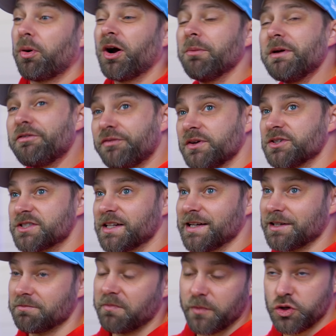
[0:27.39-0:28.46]
part of me feels
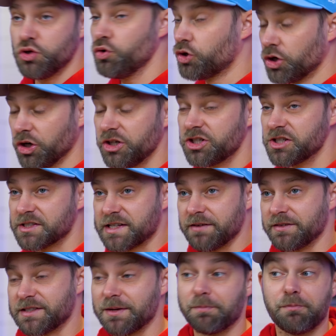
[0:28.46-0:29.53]
like you could just
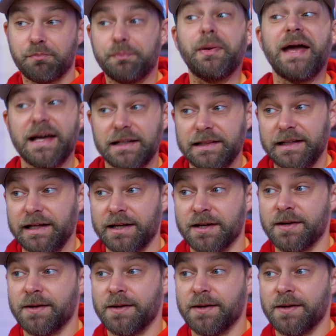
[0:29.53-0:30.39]
give it to Bayley,